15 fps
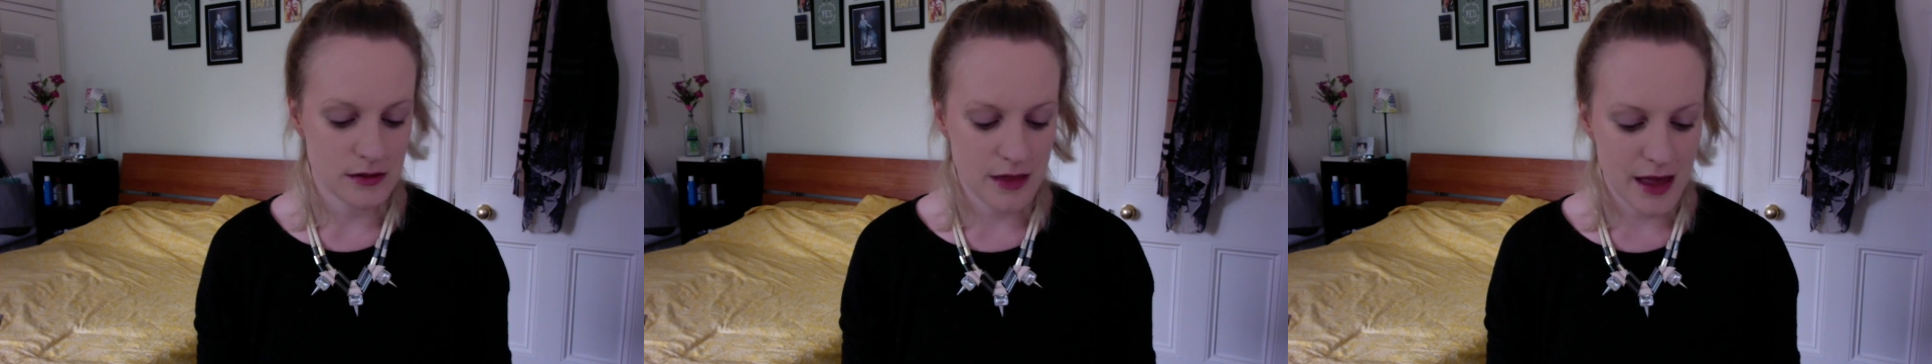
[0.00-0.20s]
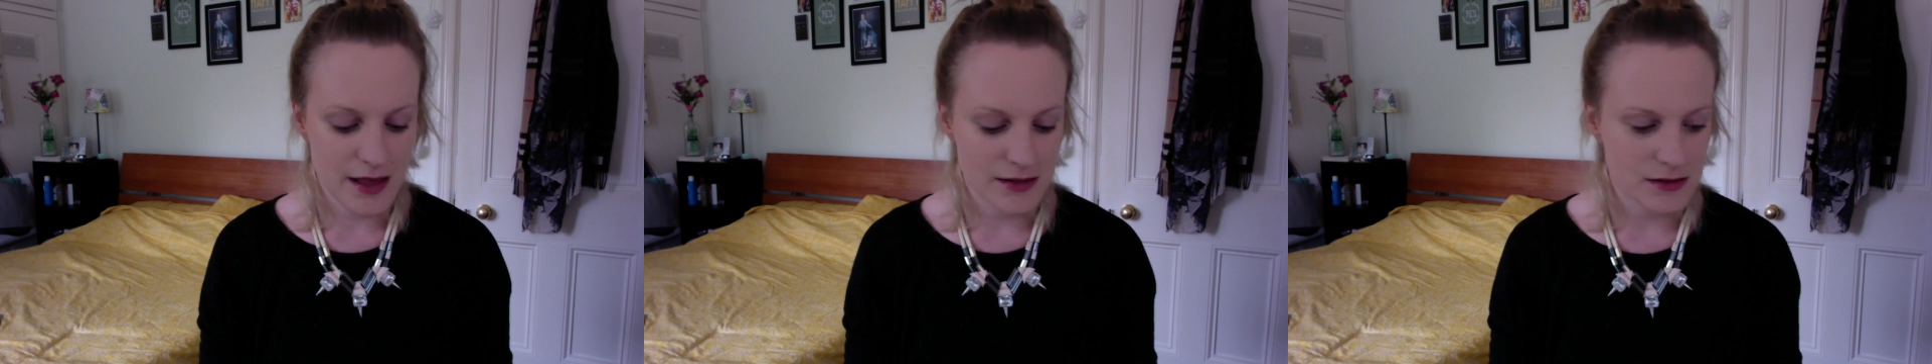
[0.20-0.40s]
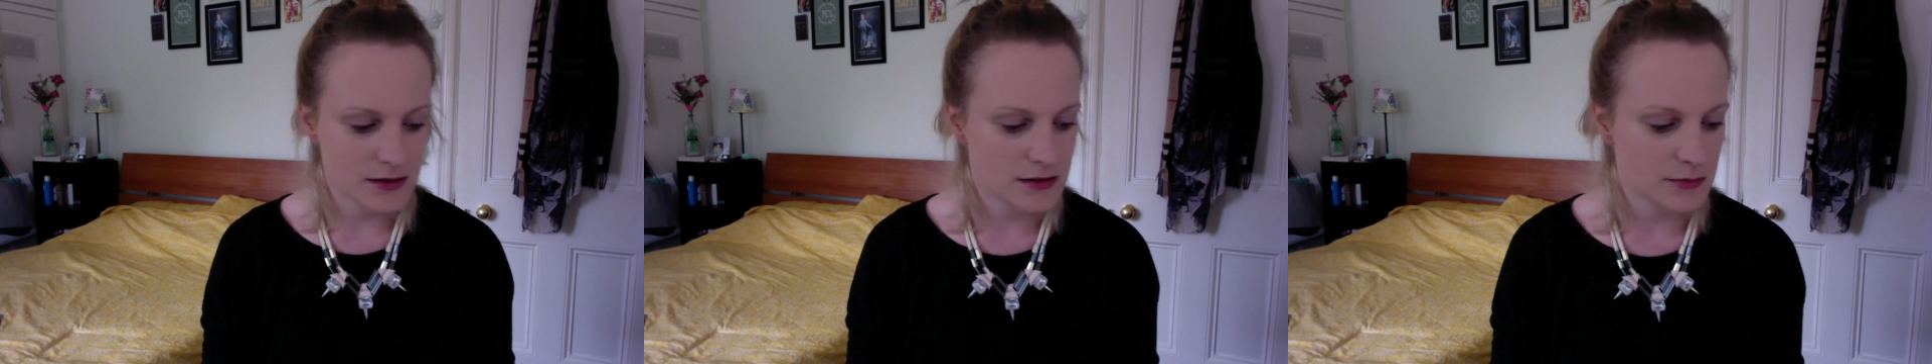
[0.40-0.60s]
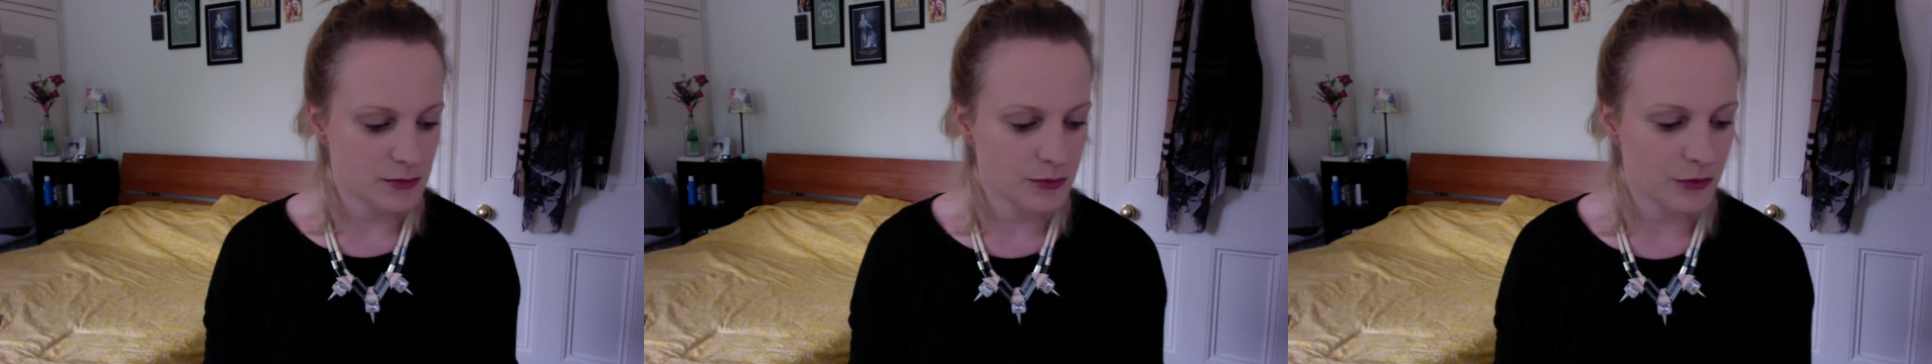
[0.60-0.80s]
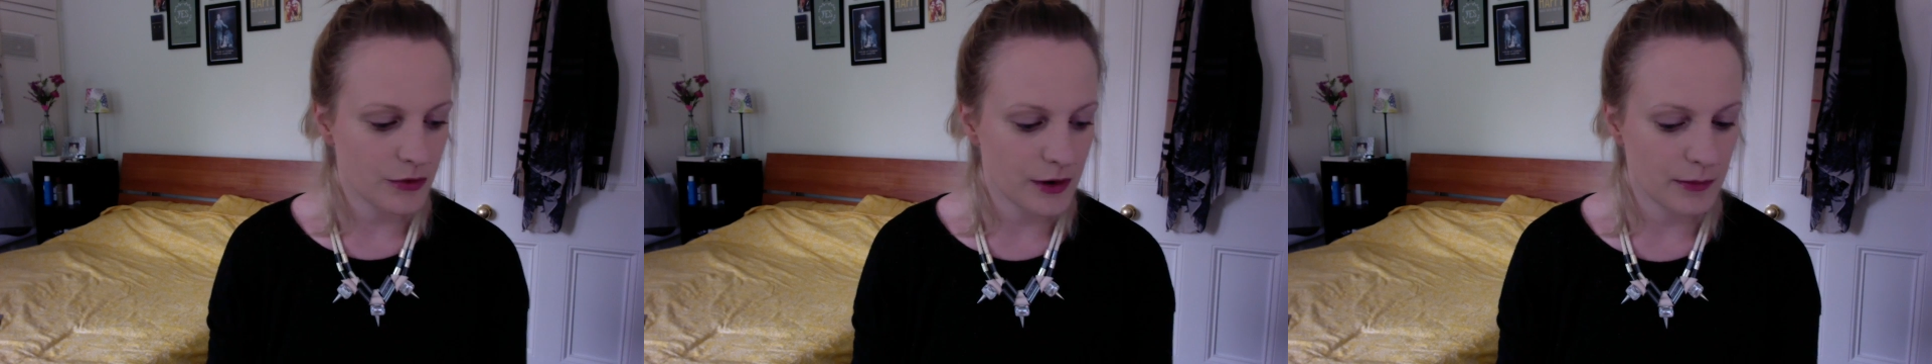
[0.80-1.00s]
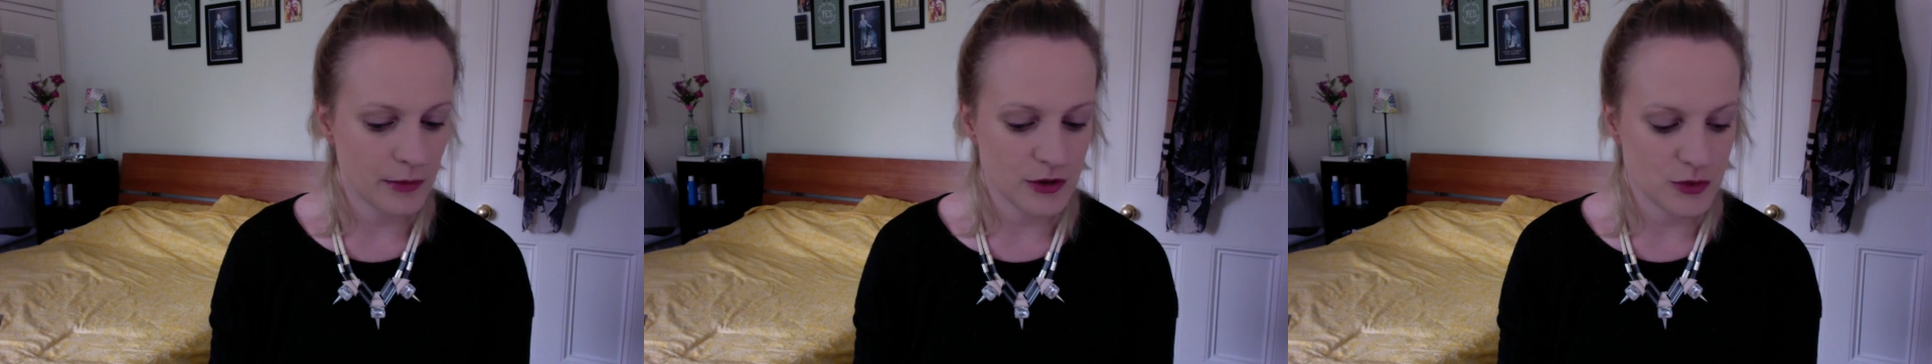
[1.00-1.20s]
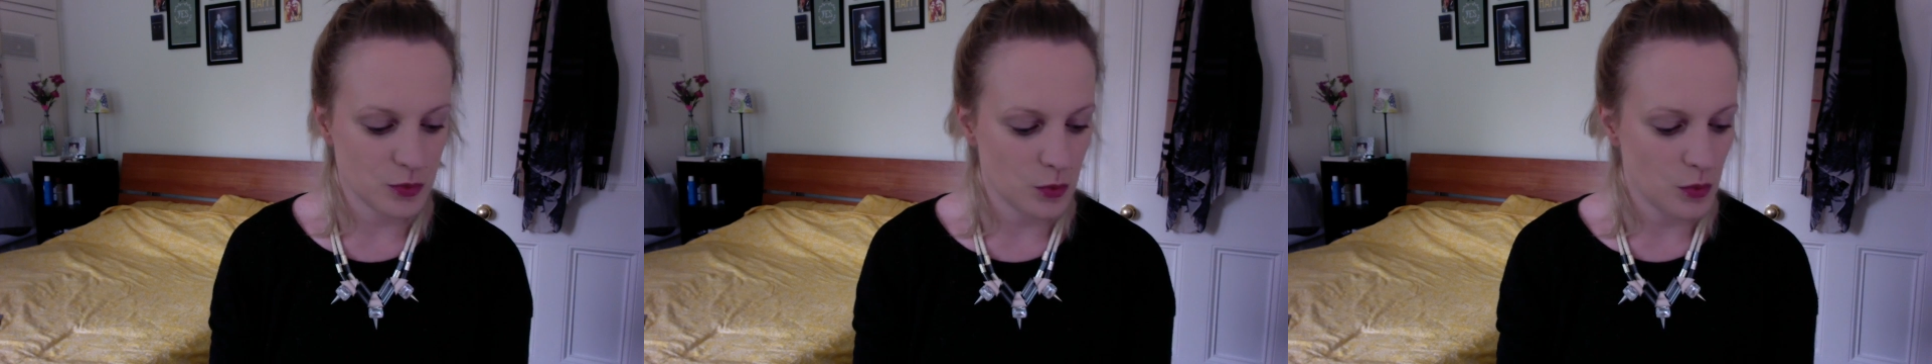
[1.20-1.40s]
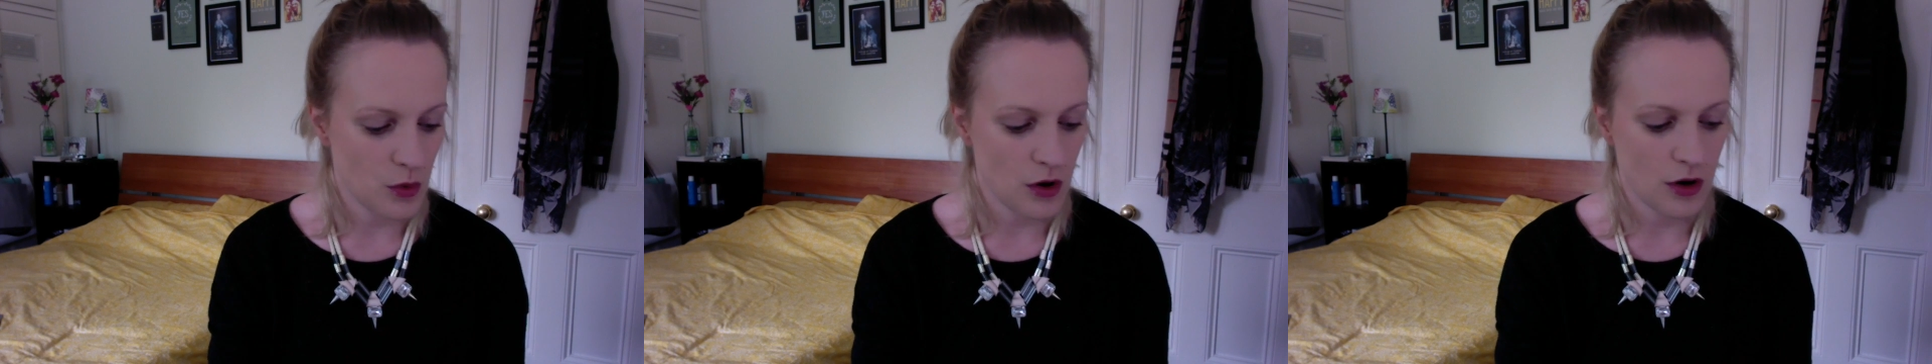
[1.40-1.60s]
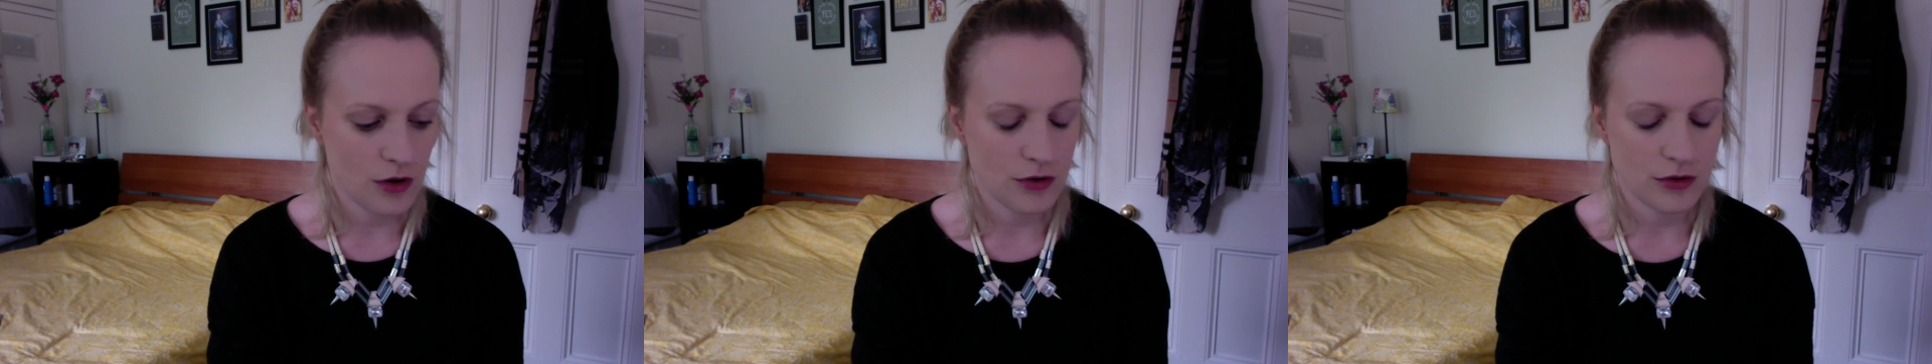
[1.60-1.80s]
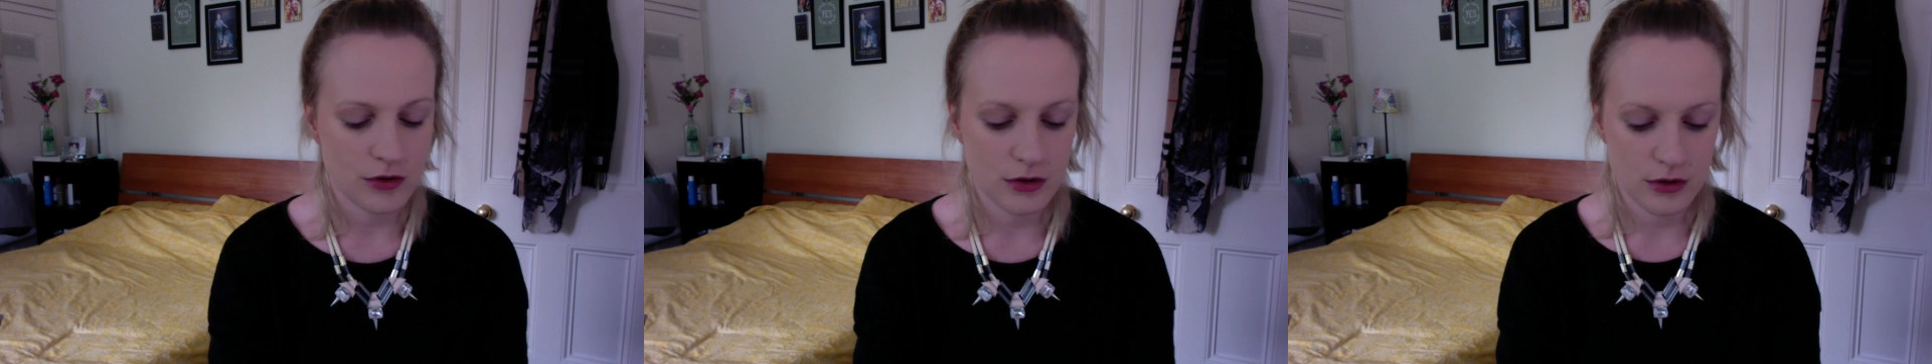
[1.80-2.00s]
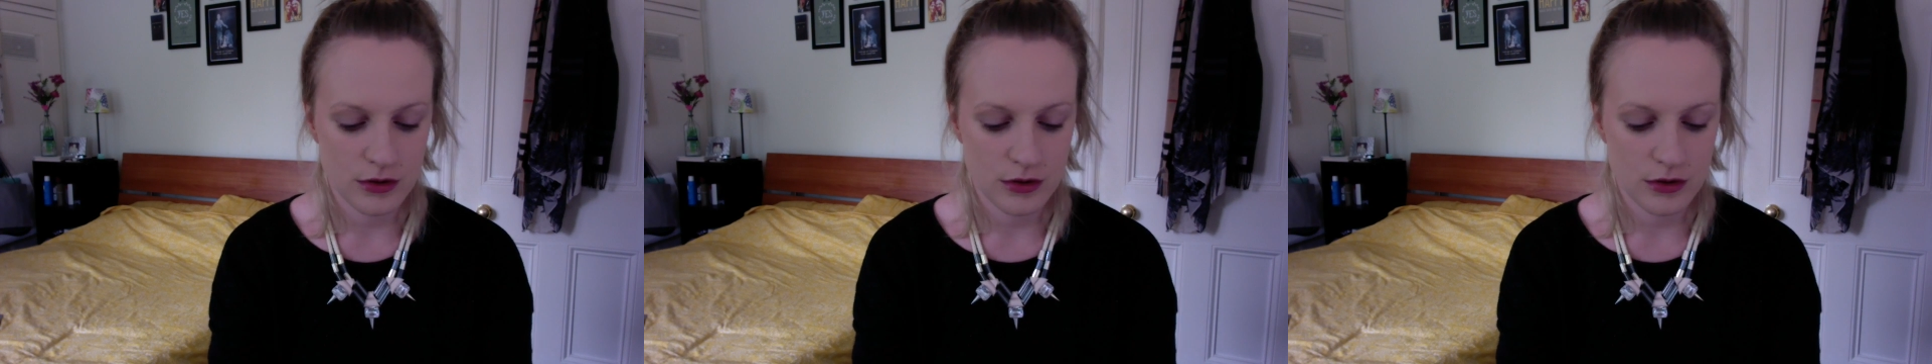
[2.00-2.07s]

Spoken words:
that's pretty much one